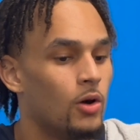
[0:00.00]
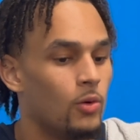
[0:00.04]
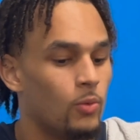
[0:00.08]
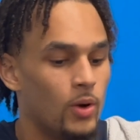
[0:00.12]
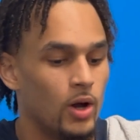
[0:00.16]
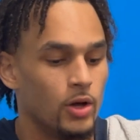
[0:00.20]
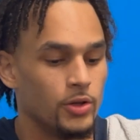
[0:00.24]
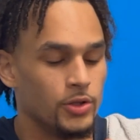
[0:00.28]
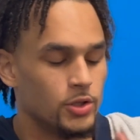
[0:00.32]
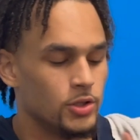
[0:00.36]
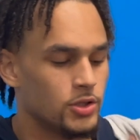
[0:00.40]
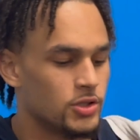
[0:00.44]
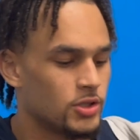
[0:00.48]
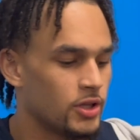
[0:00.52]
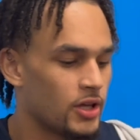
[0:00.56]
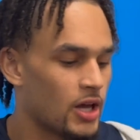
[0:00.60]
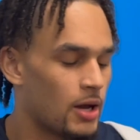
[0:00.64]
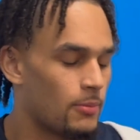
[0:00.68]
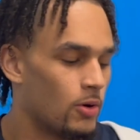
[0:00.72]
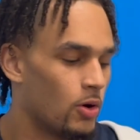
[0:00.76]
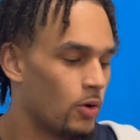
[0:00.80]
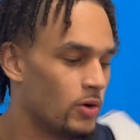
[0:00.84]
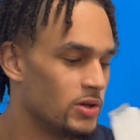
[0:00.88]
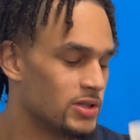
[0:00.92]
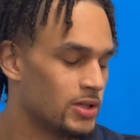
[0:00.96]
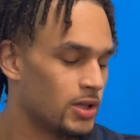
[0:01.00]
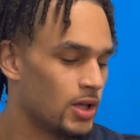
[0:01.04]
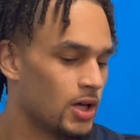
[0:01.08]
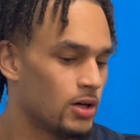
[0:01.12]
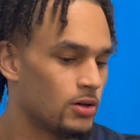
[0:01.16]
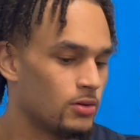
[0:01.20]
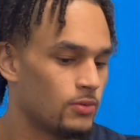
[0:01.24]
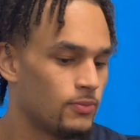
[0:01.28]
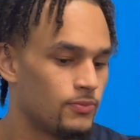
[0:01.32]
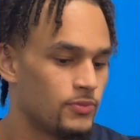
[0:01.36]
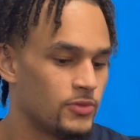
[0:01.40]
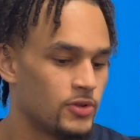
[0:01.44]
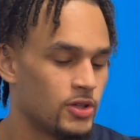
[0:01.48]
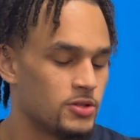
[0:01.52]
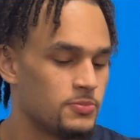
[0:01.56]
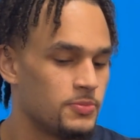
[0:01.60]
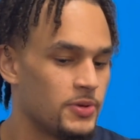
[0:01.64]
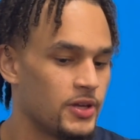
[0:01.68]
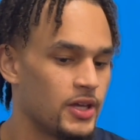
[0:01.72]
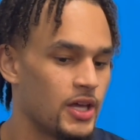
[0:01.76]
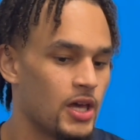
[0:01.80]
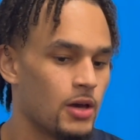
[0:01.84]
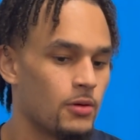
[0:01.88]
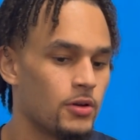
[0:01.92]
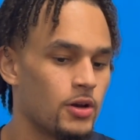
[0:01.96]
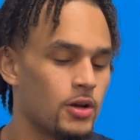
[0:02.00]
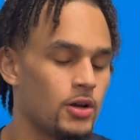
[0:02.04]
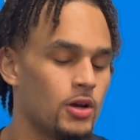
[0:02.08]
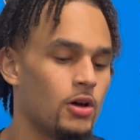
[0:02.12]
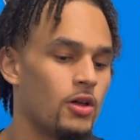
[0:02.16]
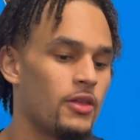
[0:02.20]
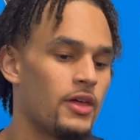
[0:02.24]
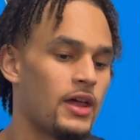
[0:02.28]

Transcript: Well, usually I'm always low, just being able to know